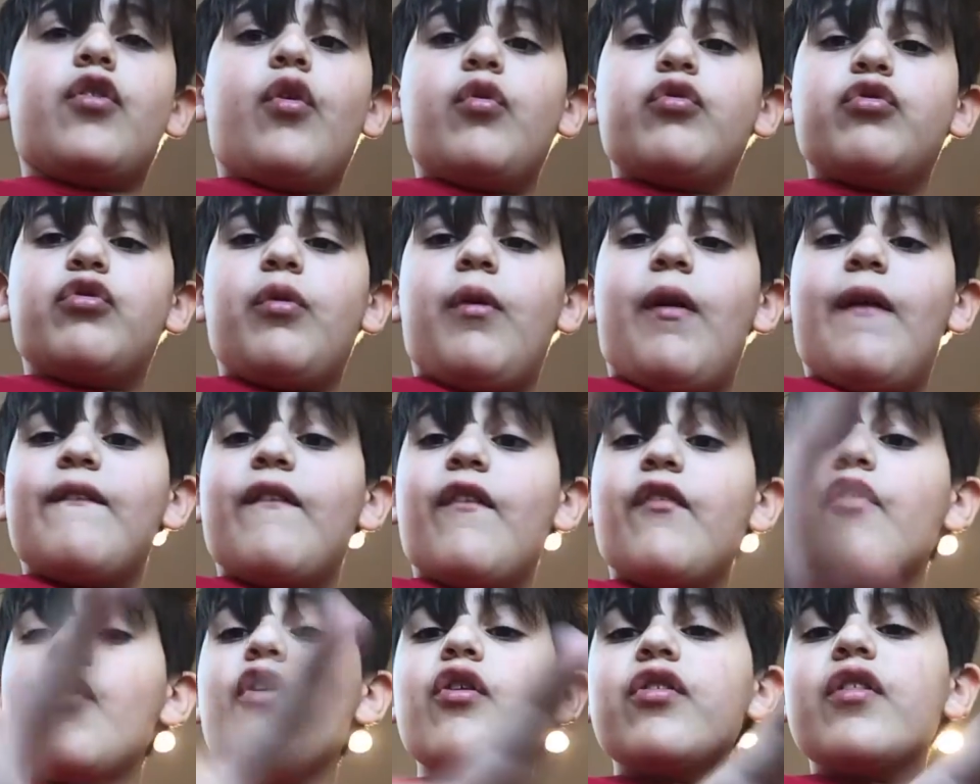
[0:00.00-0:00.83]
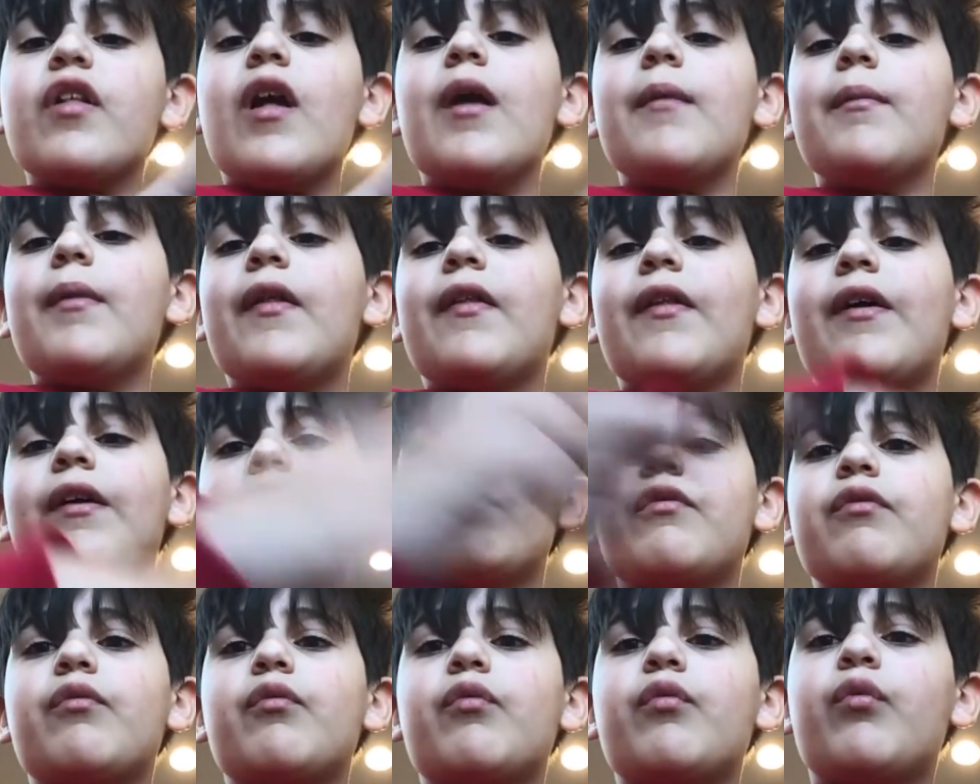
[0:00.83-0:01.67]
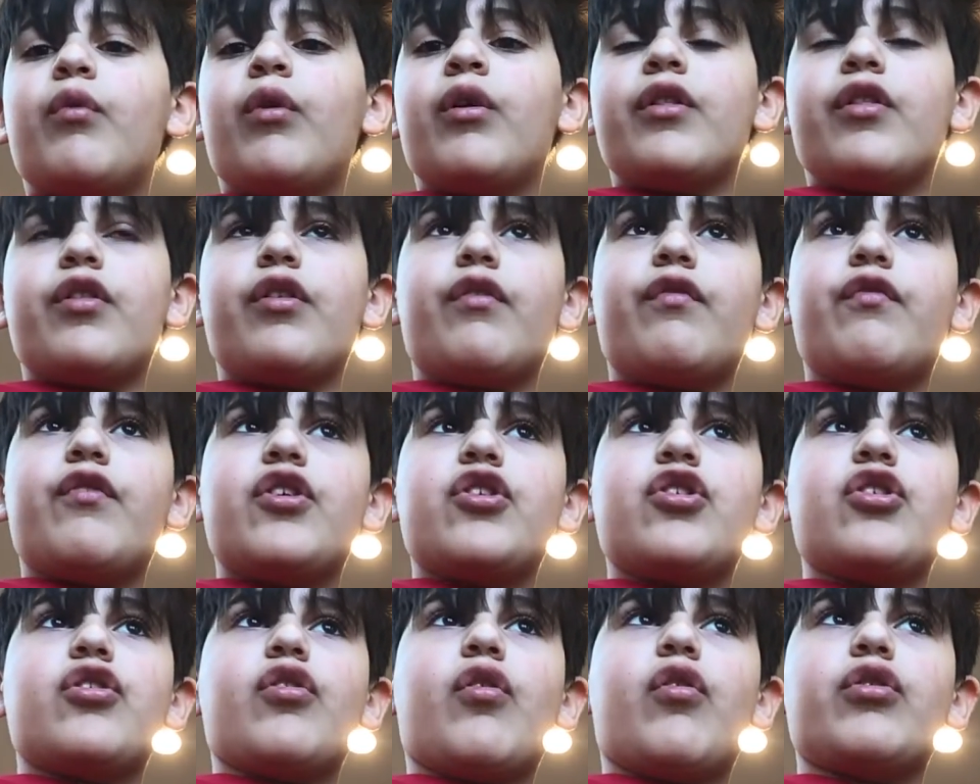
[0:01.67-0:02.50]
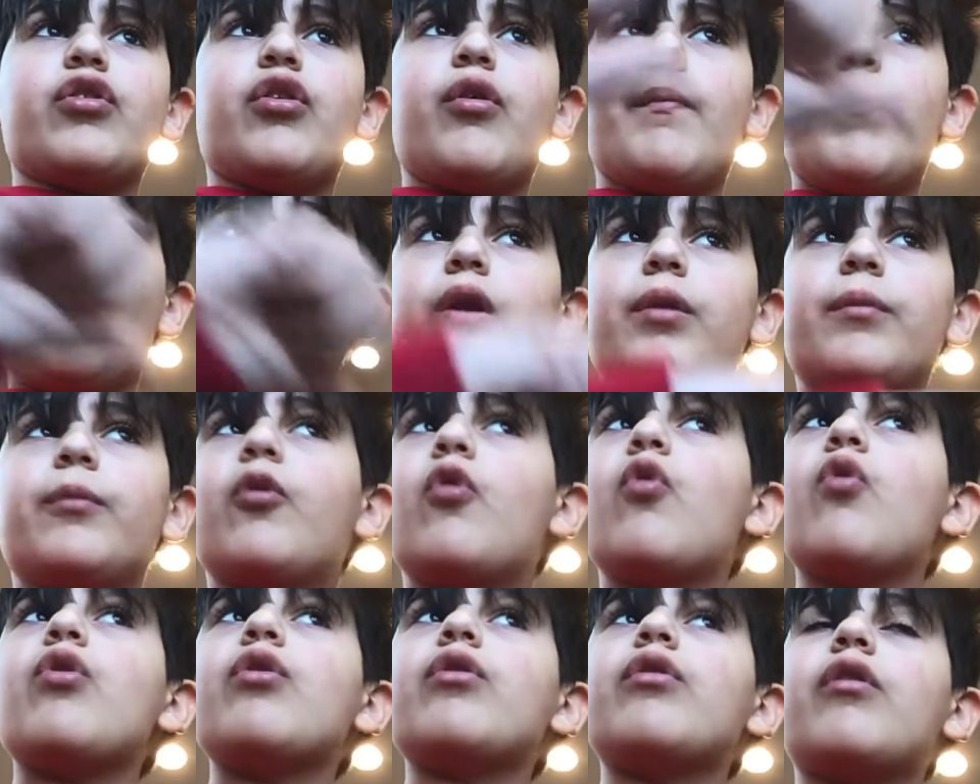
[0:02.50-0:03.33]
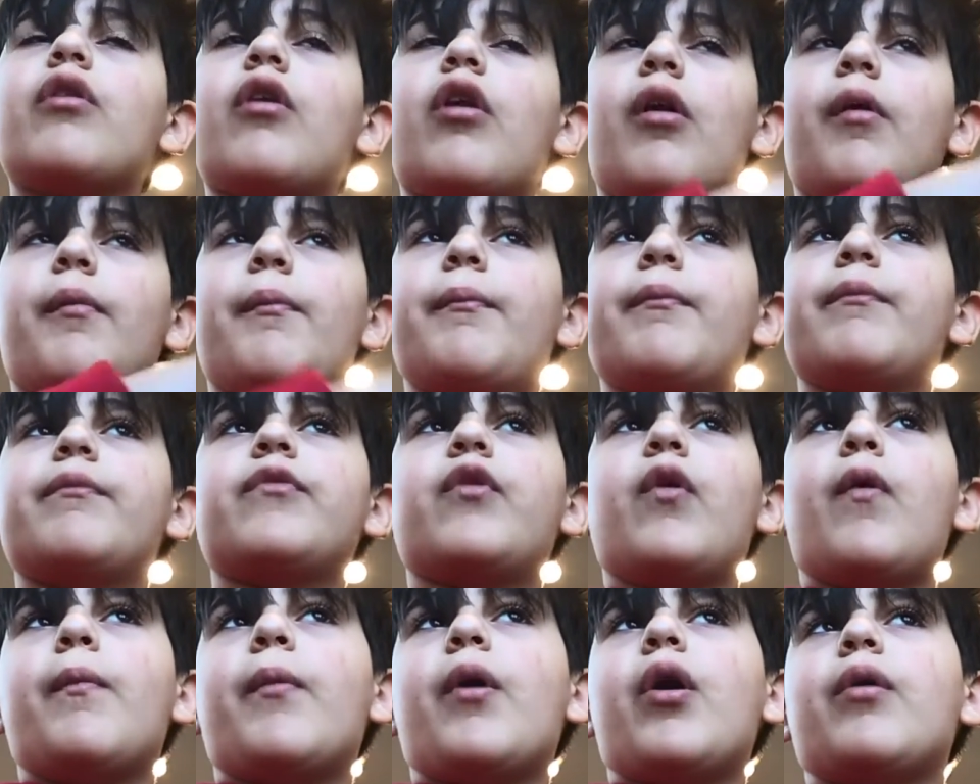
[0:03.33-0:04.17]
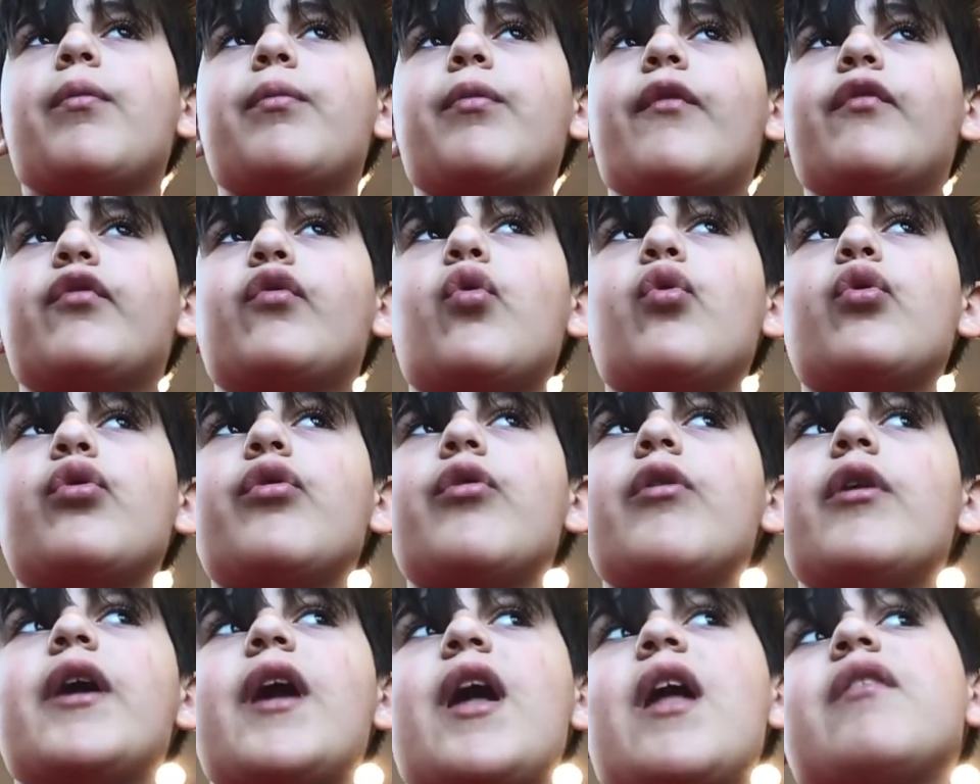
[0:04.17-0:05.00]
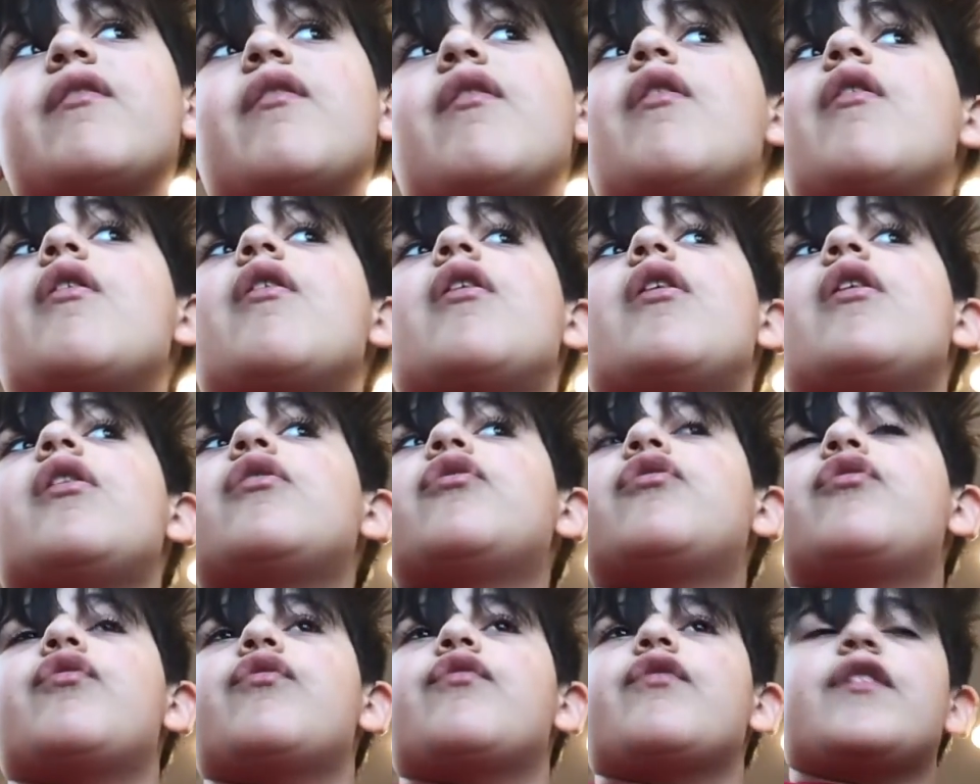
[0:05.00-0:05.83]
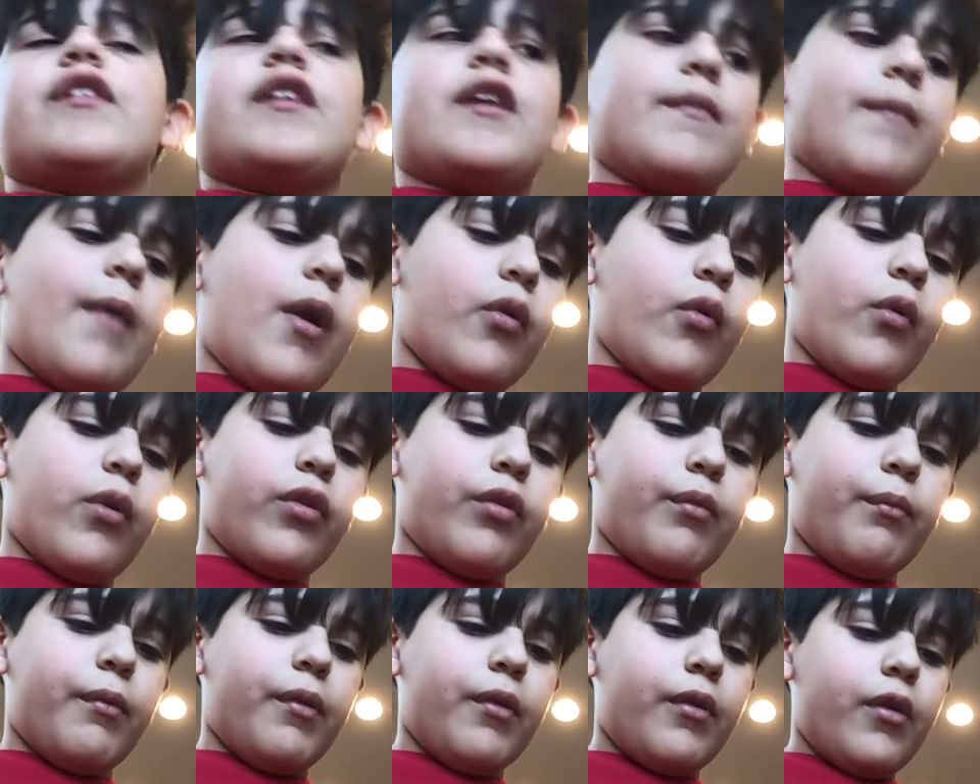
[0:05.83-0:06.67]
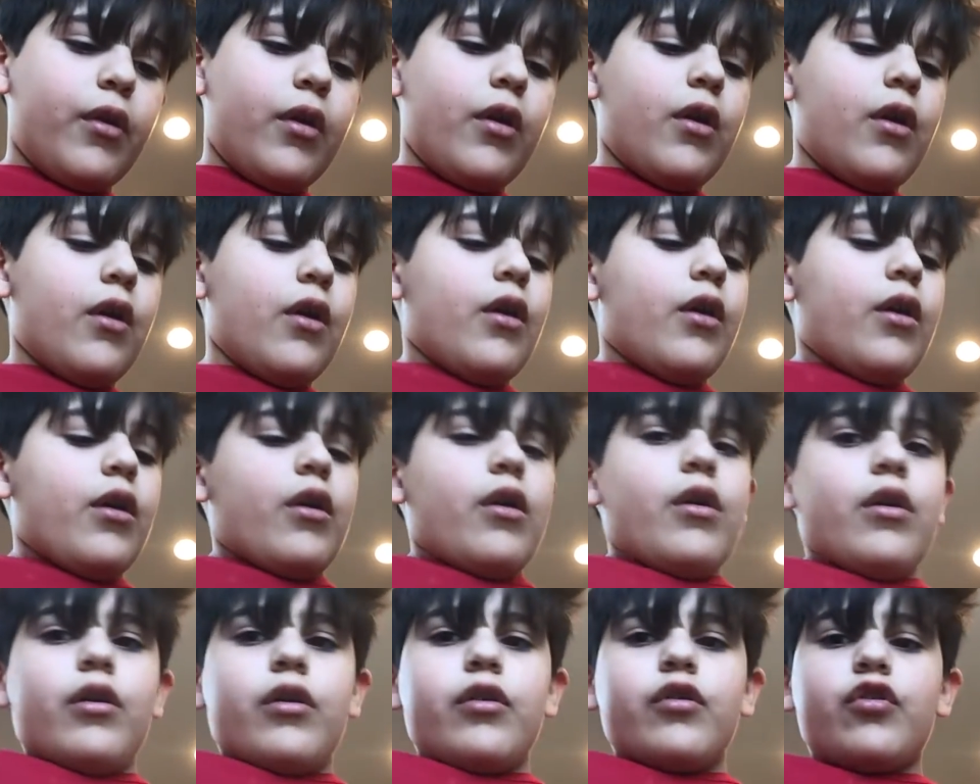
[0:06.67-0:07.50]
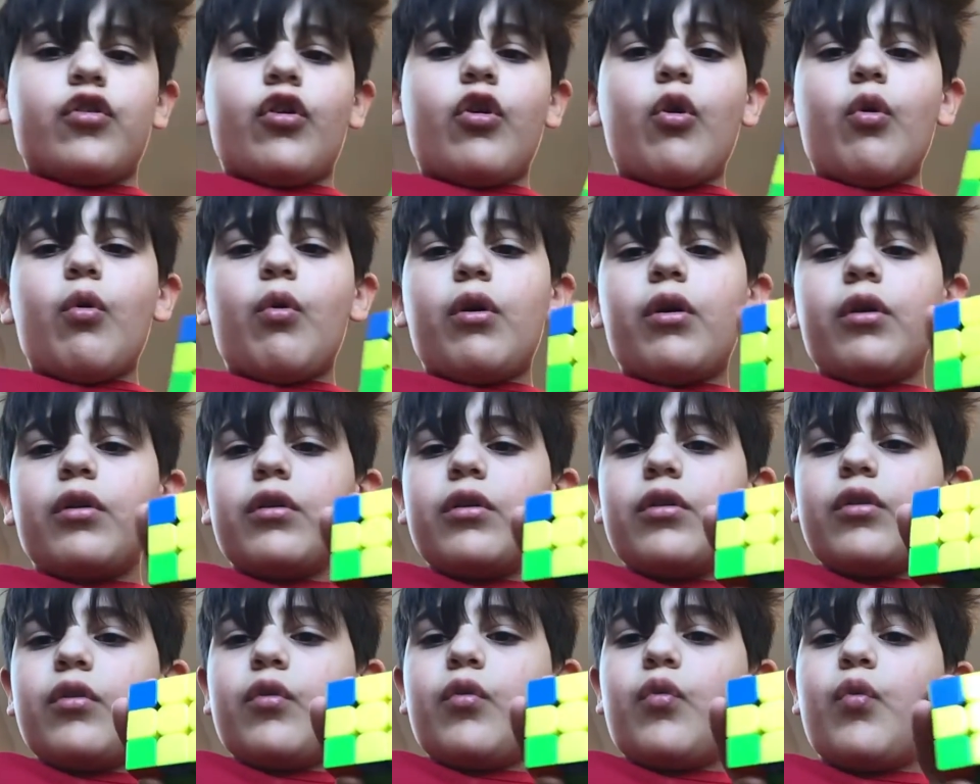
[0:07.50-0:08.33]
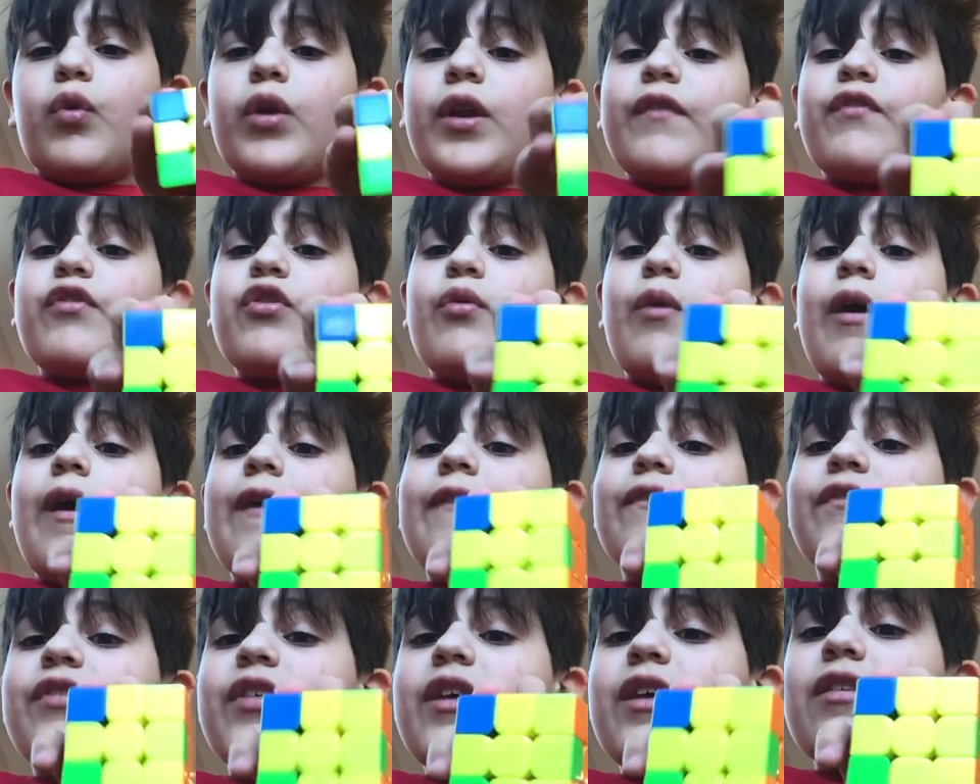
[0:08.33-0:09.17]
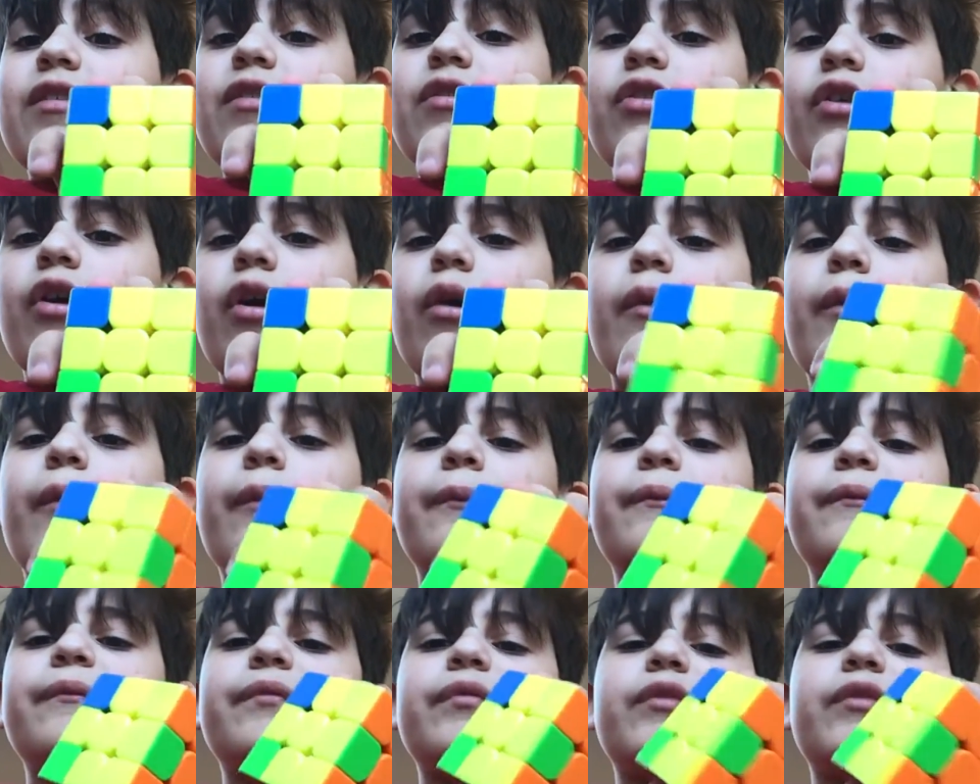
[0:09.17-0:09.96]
So do it the first time, and then once the fish is on your bottom left corner again, do the same algorithm. So what if you have this though?